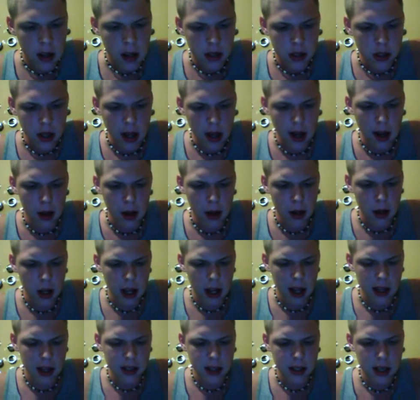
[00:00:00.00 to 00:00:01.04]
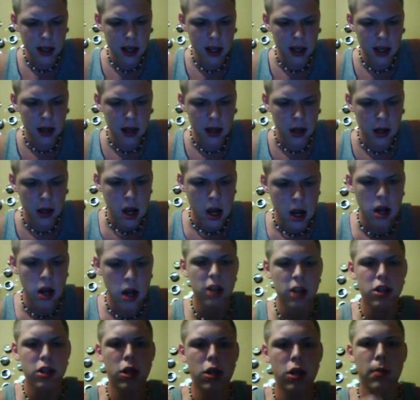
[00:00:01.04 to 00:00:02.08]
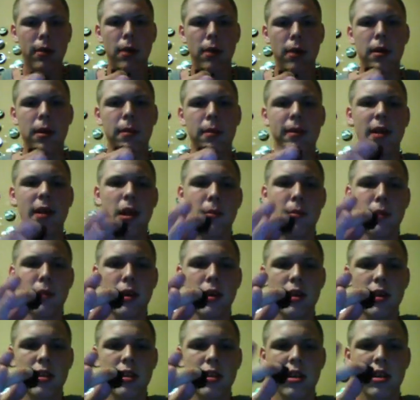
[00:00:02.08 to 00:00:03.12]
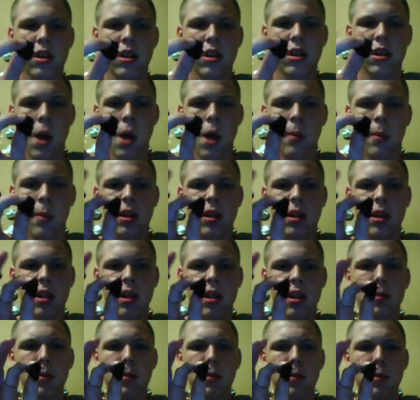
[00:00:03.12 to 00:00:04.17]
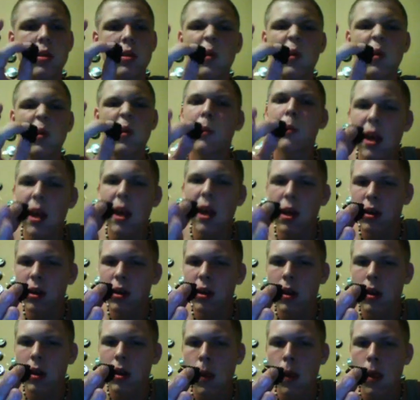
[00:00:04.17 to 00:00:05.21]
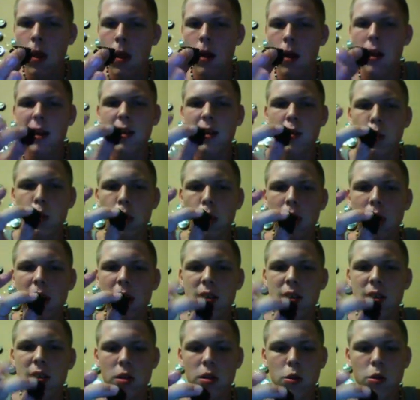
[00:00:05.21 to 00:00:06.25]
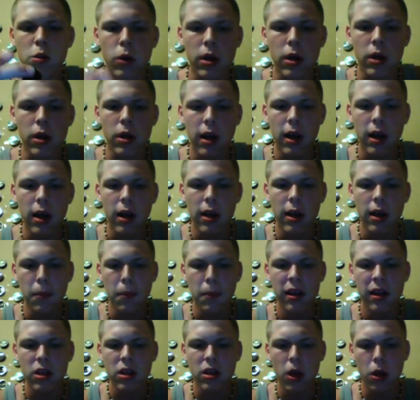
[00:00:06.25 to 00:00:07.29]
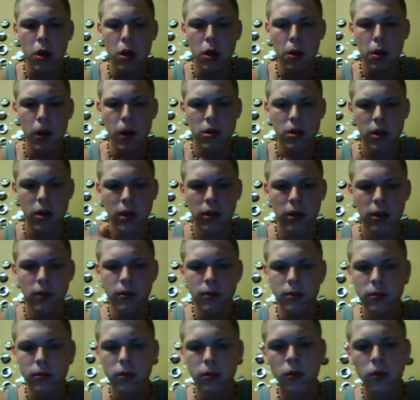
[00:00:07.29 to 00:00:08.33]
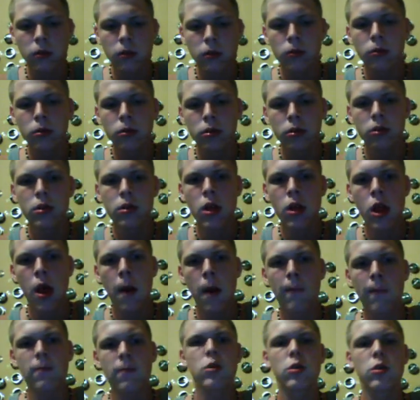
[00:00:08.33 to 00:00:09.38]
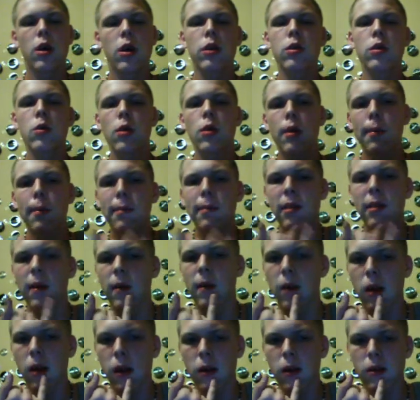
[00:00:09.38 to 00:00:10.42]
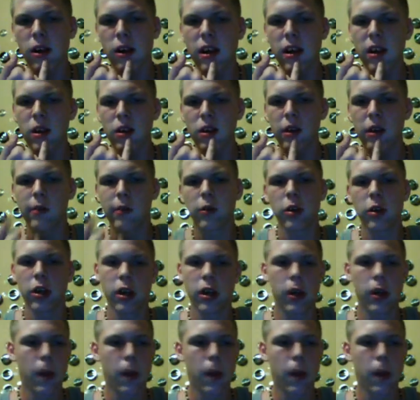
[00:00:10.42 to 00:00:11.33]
So I say I took about maybe that much. I mean, that's not much for a beginner. It sort of is and it sort of not. Depends on the person. So I threw it up in there, right here in the front,